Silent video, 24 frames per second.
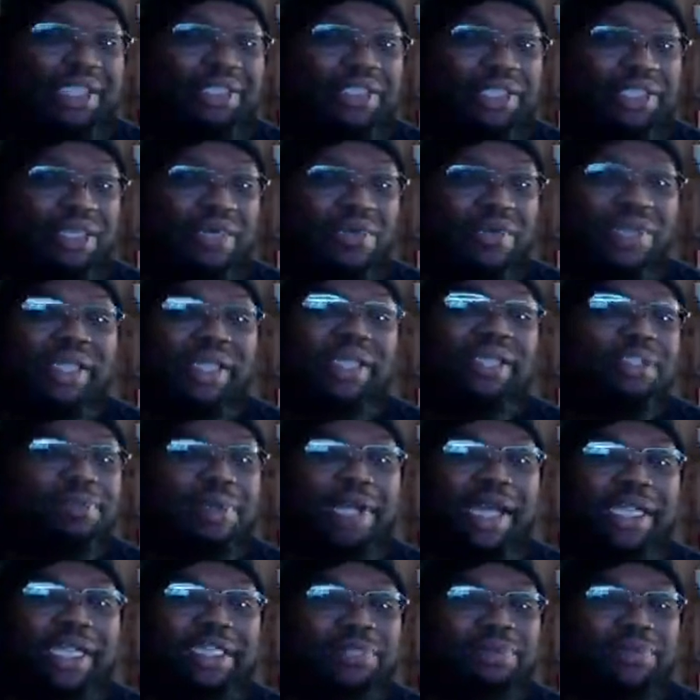as quick as
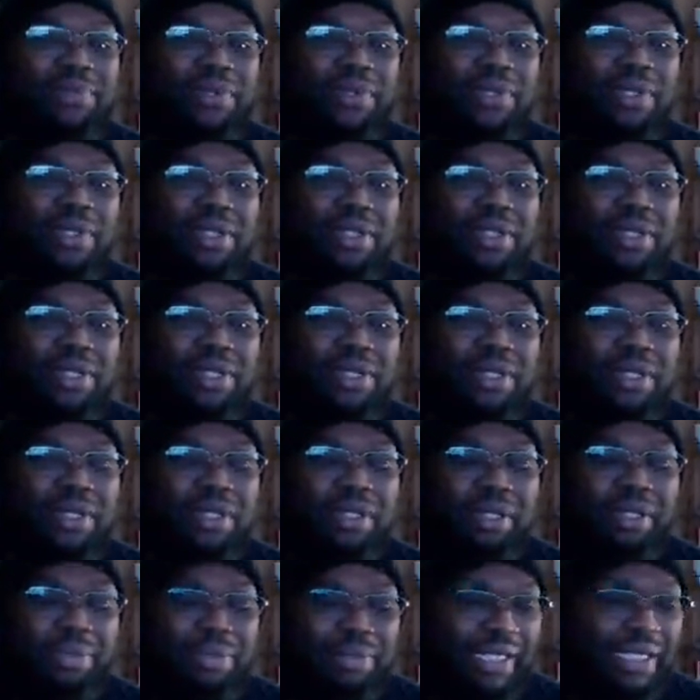possible
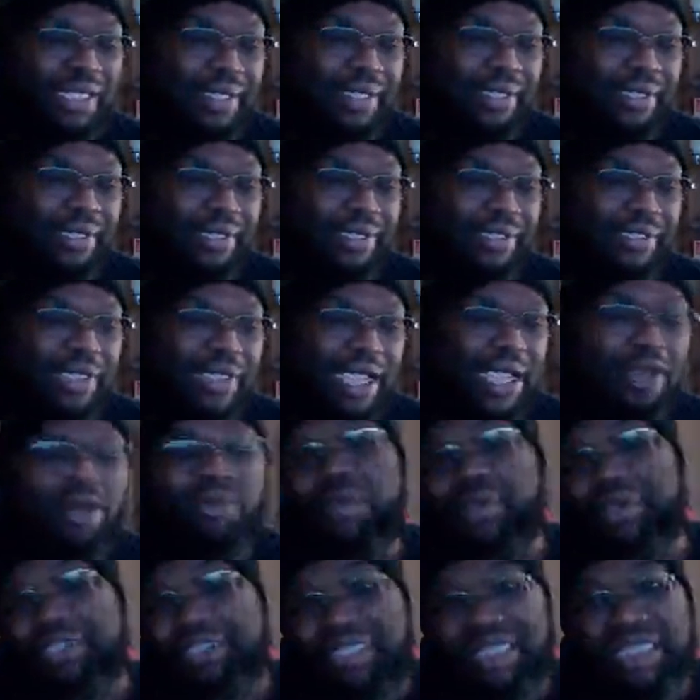because I don't
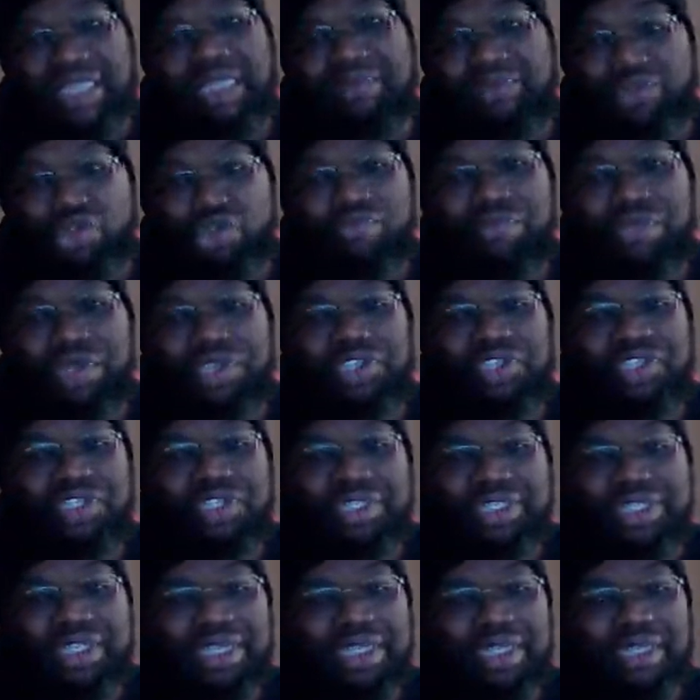want to take up too much of your
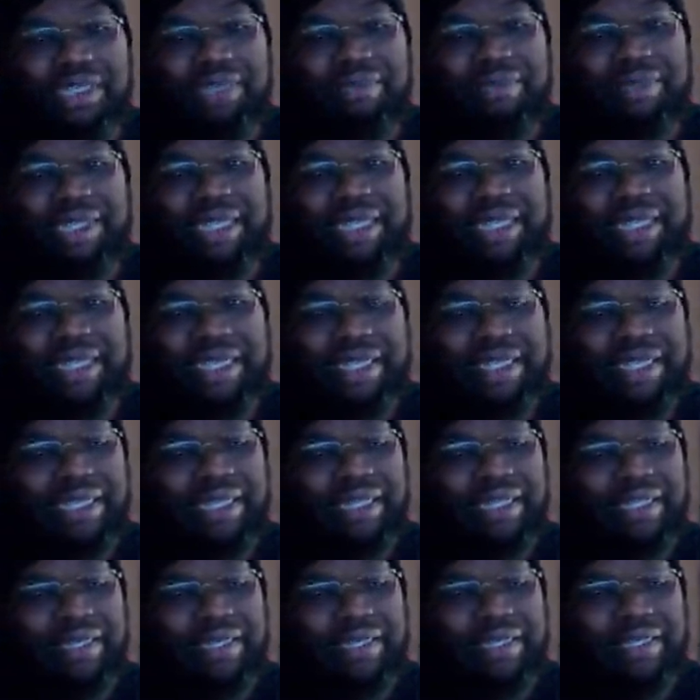time,
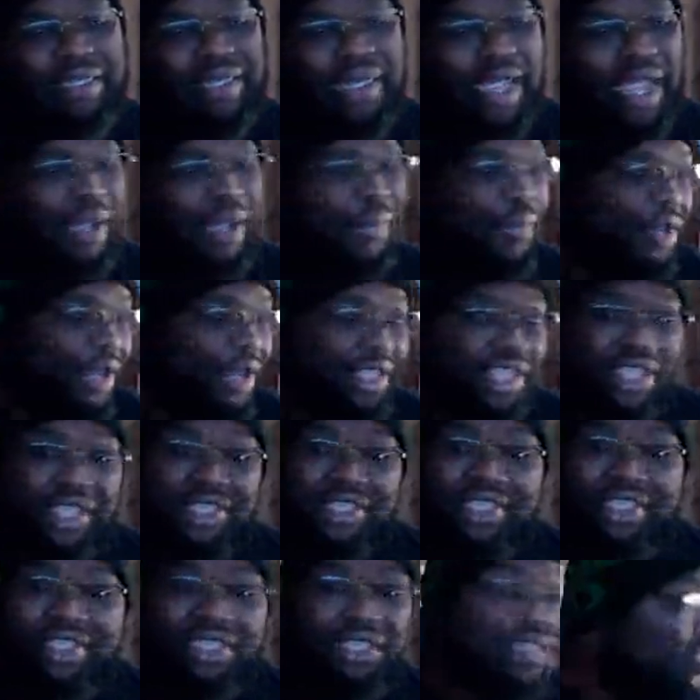and I want to get
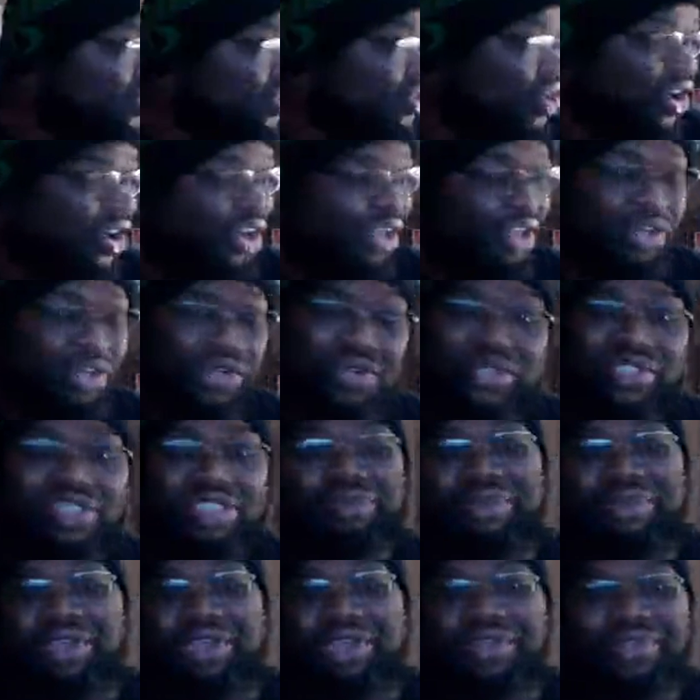started on some
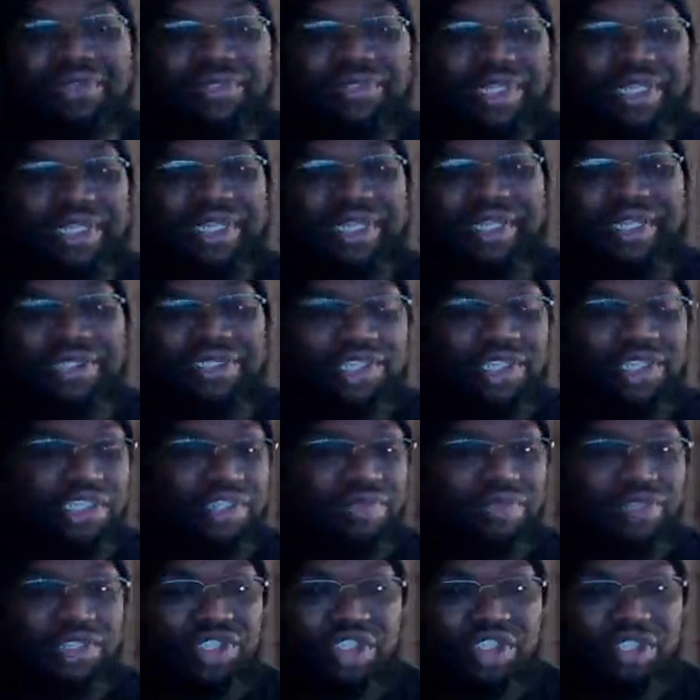other things. This
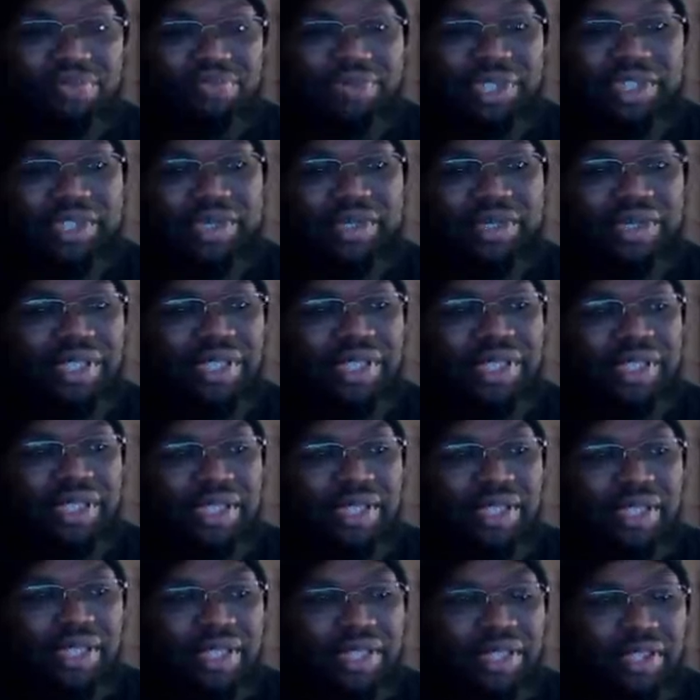was just been
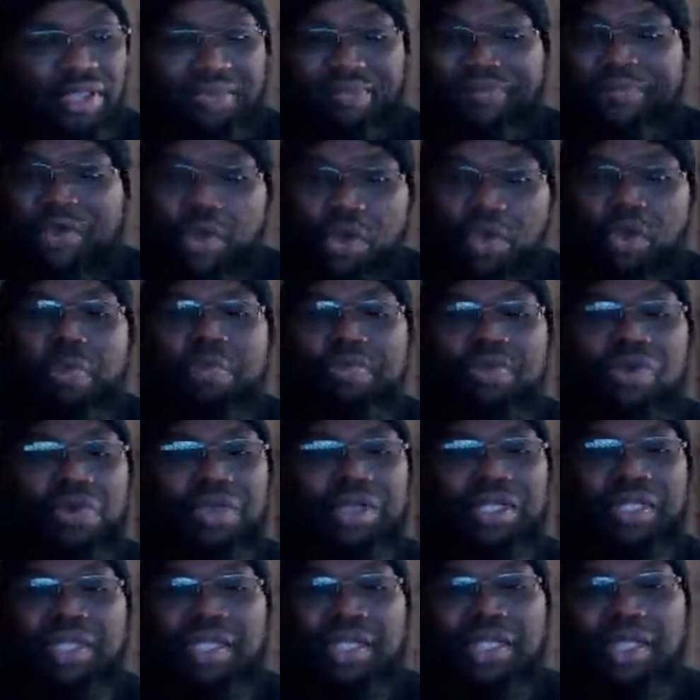the focal
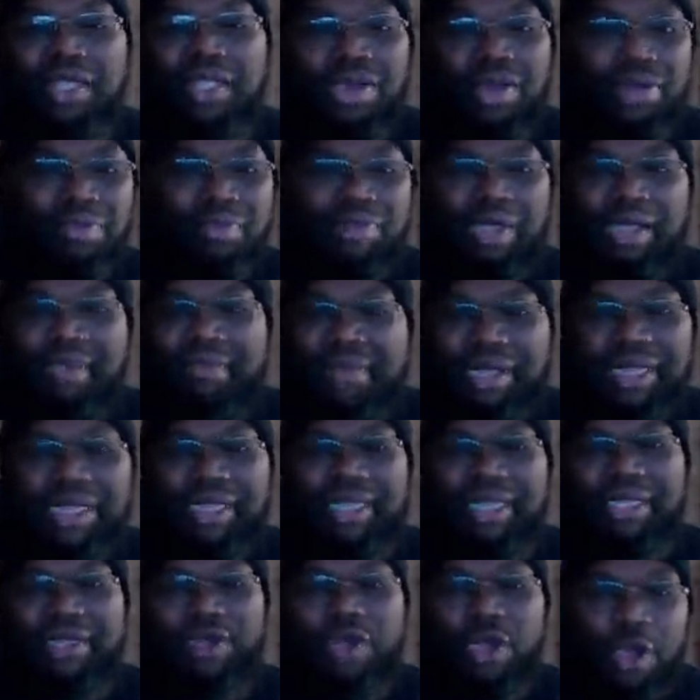point on my
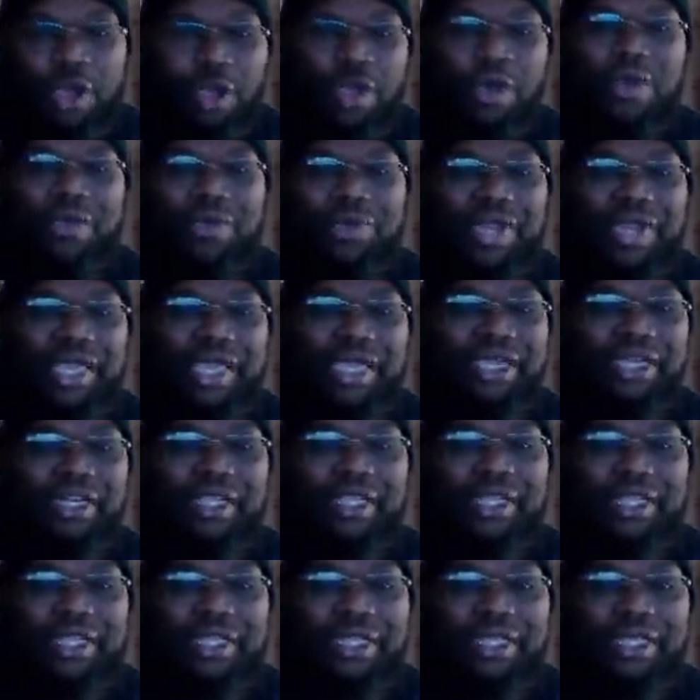mind all night,
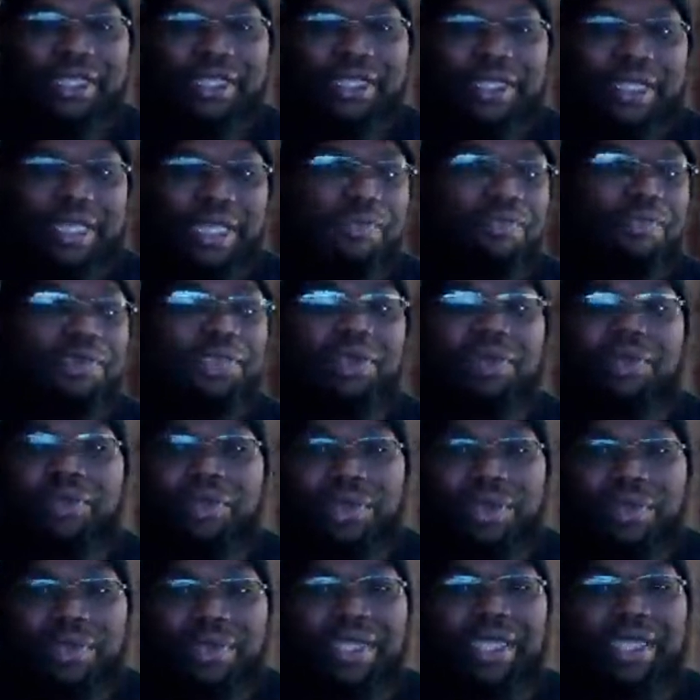and we're gonna
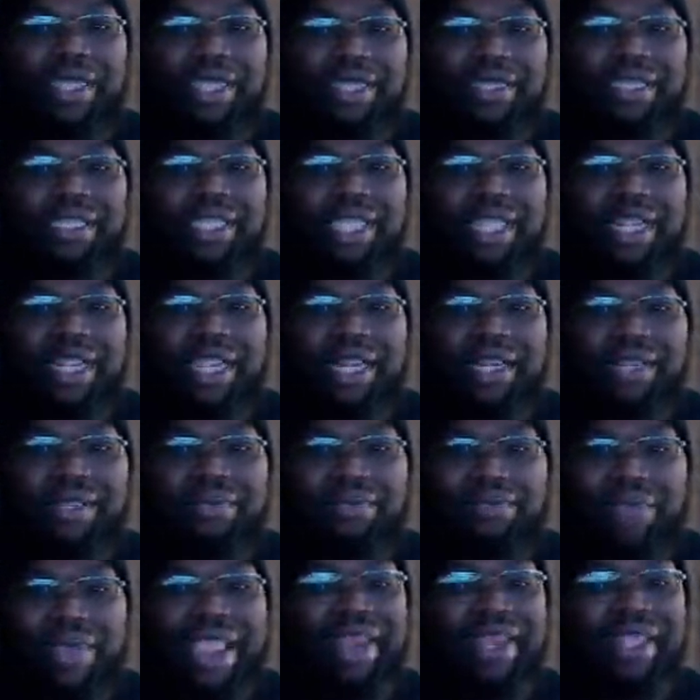go ahead and get
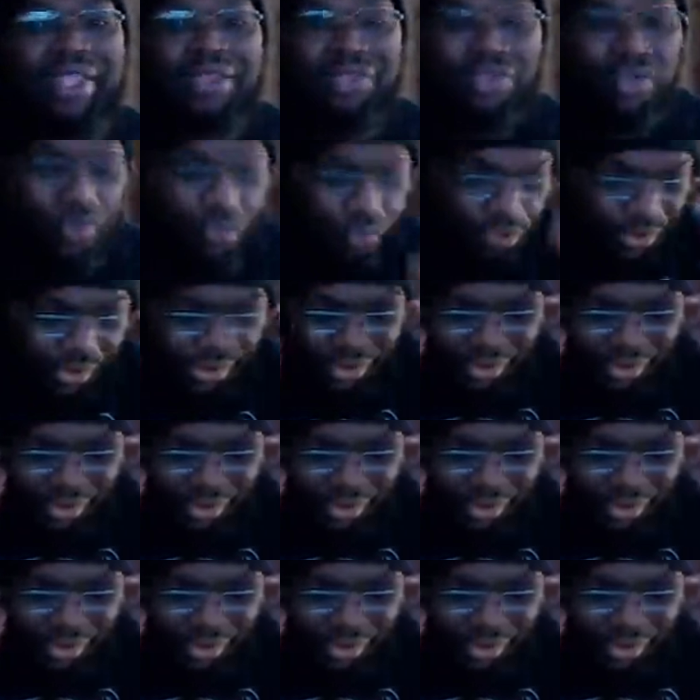right into it.